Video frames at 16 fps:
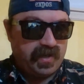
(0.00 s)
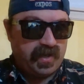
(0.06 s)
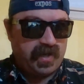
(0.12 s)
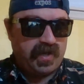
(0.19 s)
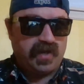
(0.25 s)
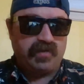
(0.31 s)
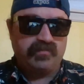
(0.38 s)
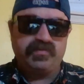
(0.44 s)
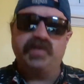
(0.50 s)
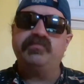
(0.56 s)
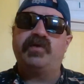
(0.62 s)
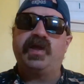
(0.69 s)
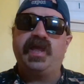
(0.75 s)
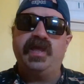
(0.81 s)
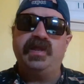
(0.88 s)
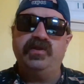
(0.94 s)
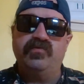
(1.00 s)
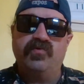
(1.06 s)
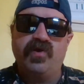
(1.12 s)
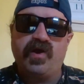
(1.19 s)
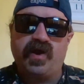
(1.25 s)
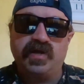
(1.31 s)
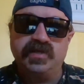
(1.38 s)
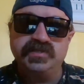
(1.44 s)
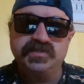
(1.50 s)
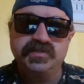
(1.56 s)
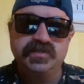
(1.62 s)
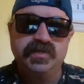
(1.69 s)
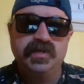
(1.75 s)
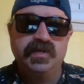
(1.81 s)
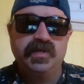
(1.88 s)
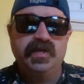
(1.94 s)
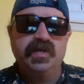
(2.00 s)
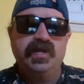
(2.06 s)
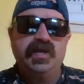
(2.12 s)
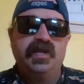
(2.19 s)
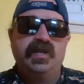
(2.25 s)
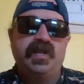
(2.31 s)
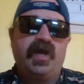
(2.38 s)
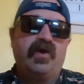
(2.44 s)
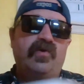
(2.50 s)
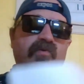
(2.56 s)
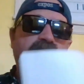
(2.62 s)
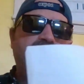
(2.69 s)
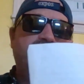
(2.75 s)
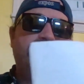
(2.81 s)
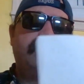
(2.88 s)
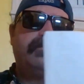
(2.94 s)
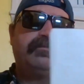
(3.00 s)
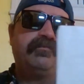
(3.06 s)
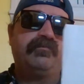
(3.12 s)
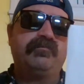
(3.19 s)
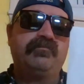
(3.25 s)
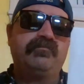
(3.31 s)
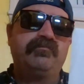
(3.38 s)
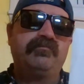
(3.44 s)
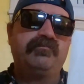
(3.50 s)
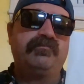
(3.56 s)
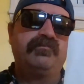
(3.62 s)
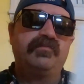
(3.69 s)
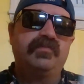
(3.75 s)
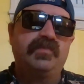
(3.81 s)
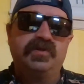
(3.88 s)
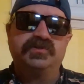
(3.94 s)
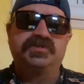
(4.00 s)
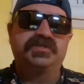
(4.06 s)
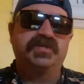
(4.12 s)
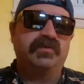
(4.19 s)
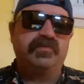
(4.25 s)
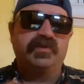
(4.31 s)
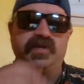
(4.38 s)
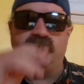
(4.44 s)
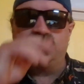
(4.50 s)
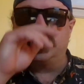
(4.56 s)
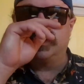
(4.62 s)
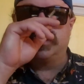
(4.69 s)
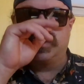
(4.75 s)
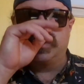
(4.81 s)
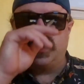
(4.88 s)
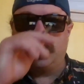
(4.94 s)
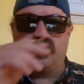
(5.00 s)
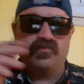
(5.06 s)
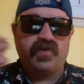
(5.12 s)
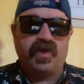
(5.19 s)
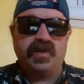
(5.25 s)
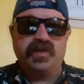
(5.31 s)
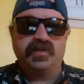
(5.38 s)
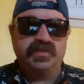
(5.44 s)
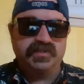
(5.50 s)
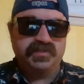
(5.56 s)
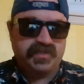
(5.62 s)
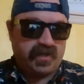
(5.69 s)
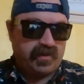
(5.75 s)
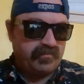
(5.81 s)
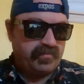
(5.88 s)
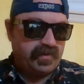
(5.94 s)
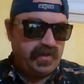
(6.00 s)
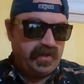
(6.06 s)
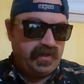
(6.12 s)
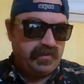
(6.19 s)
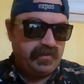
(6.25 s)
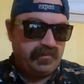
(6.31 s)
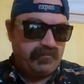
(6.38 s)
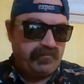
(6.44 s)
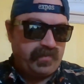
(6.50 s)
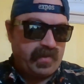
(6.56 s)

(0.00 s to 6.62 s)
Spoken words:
played by Annie Ross. Now, they're siblings, they're running this company.